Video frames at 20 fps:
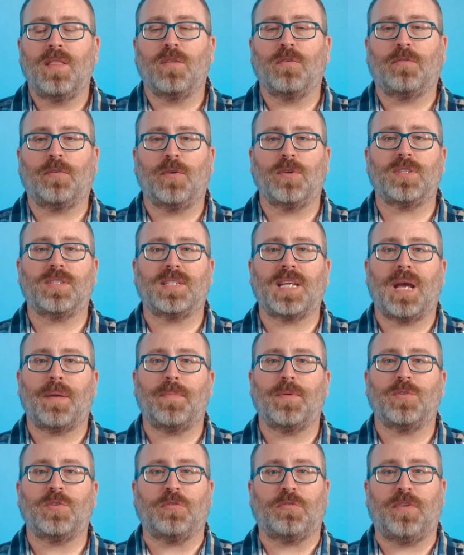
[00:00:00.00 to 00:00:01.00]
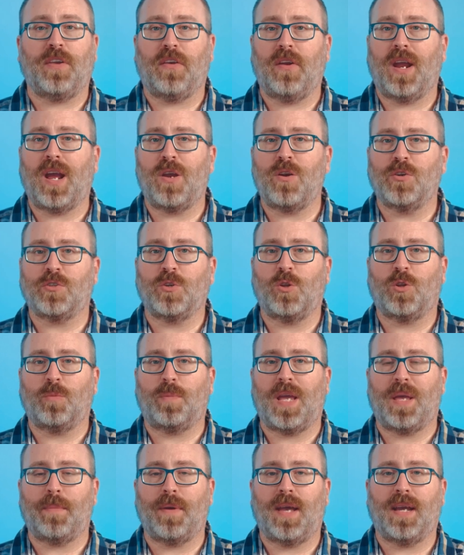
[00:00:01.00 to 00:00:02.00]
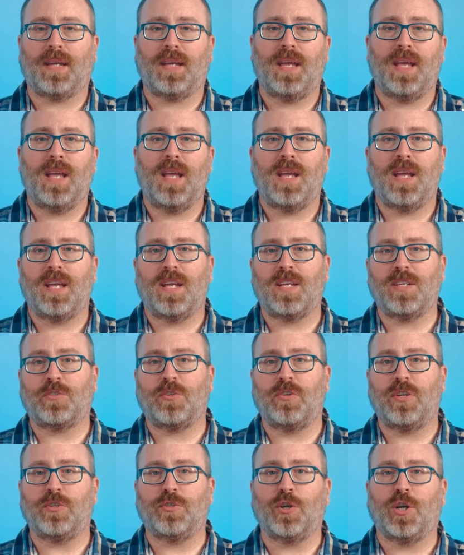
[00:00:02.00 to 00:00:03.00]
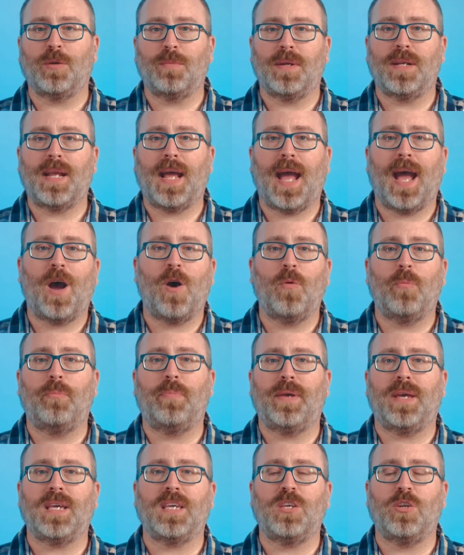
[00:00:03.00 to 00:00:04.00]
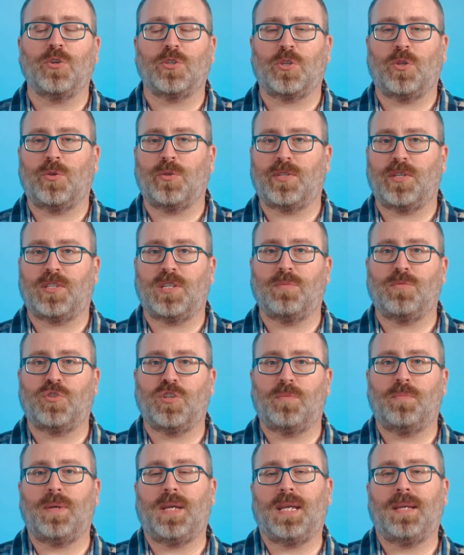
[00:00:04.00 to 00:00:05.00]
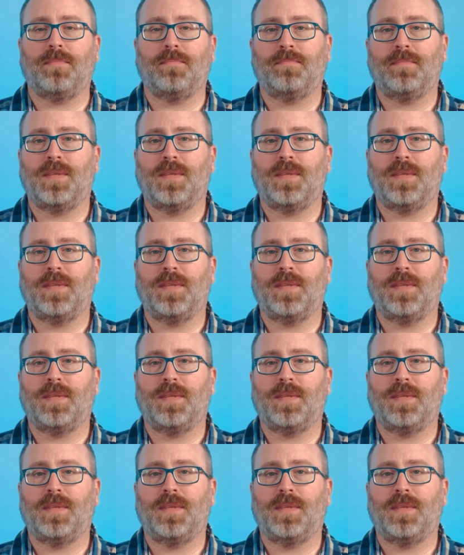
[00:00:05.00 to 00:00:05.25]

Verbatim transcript: The first step to figuring out your solar payback is to determine how big your solar system should be.